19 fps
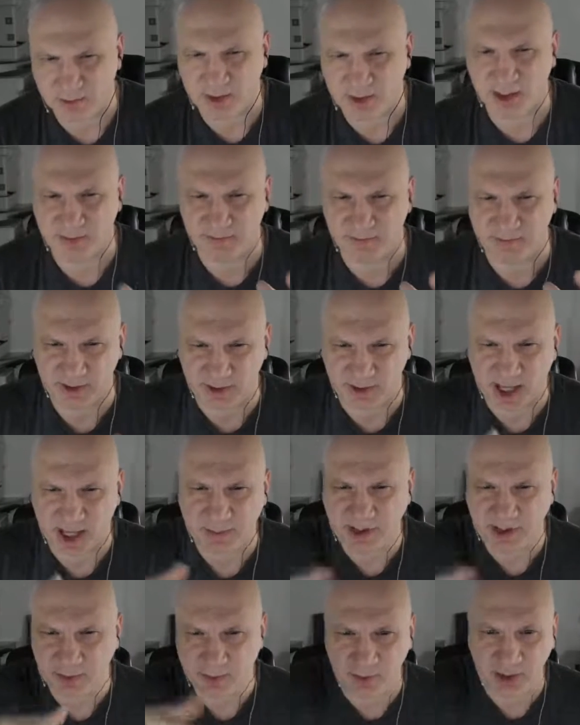kind of the
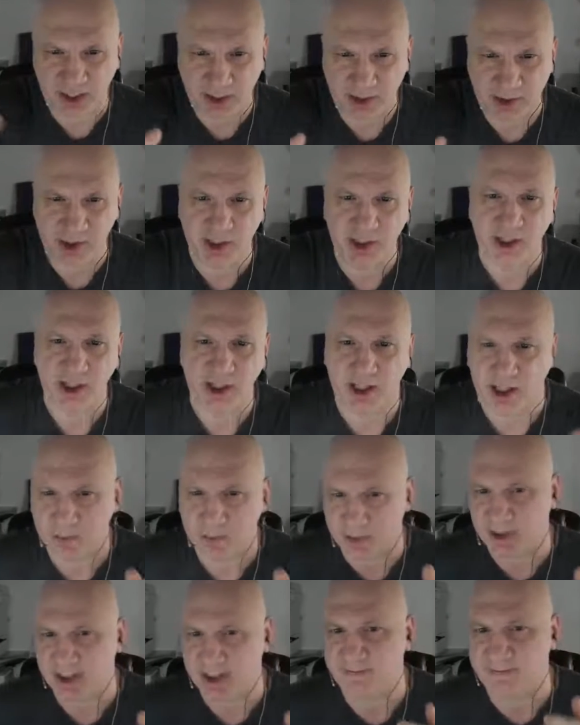laptop range. And I
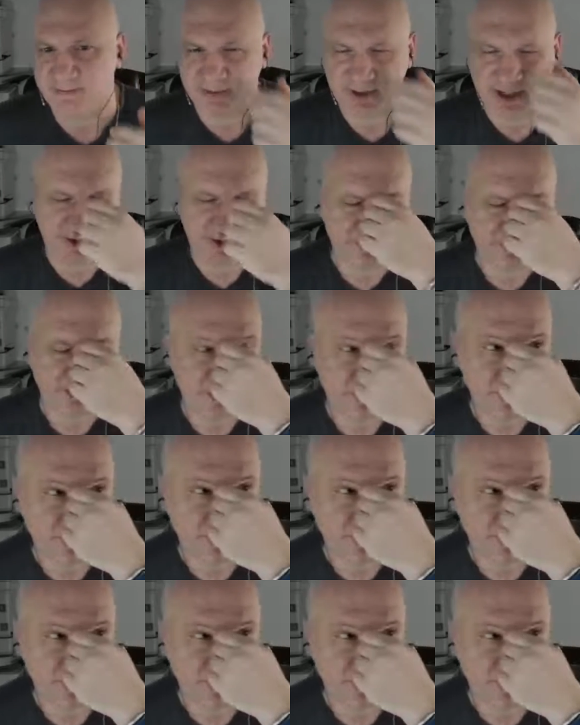believe, I don't remember